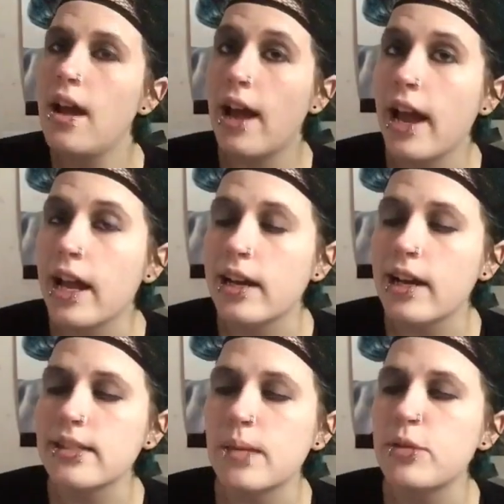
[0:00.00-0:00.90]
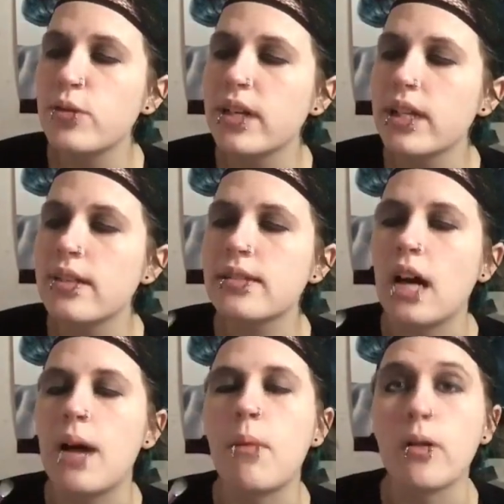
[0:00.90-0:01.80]
And as I'm doing this,
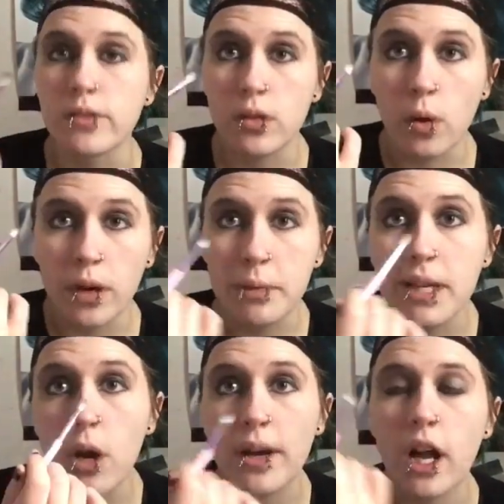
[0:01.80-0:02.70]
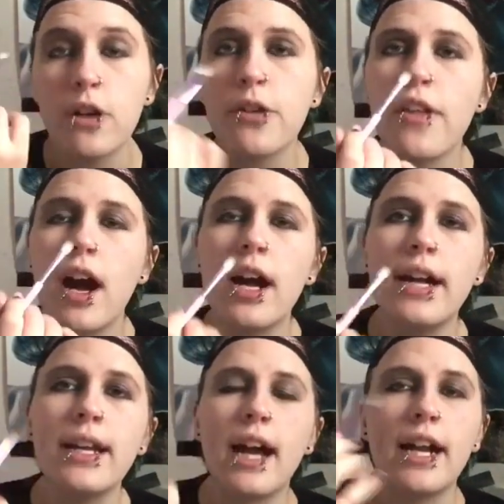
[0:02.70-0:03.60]
I'm also going to be going under the eye
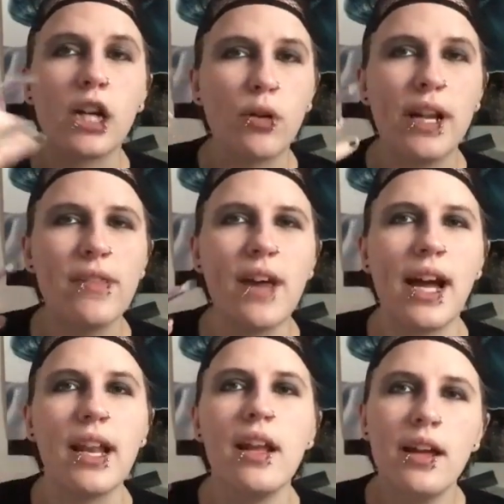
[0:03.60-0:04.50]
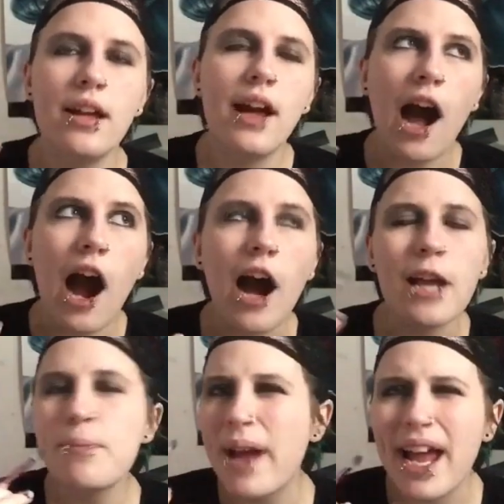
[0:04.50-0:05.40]
to kind of create that eye
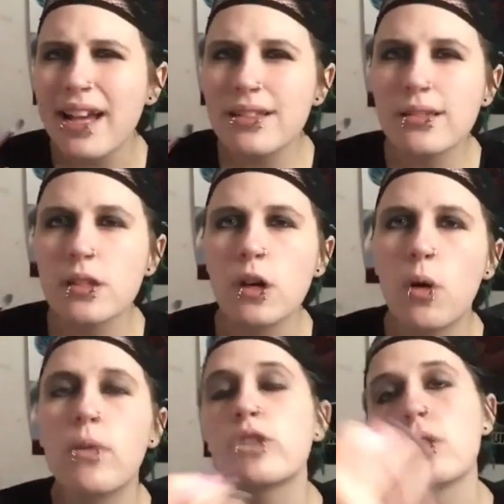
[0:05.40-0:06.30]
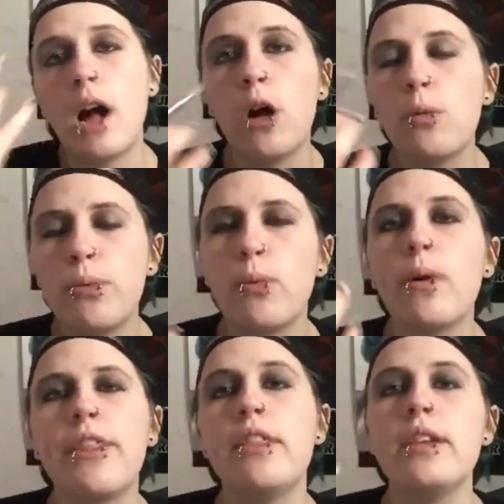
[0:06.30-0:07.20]
bags look, which will help
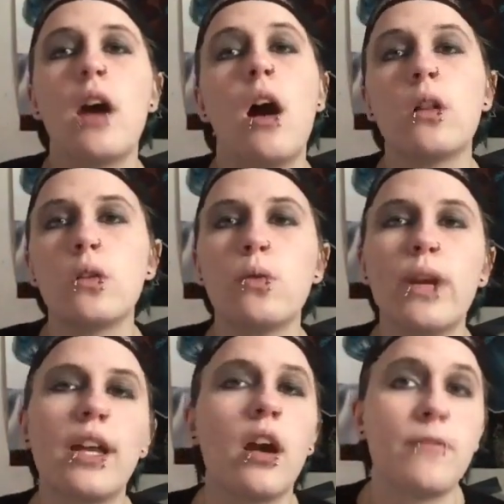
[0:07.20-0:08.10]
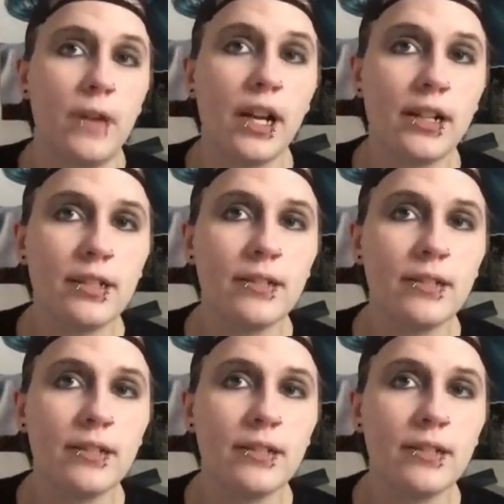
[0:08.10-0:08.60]
with the hollowing effect.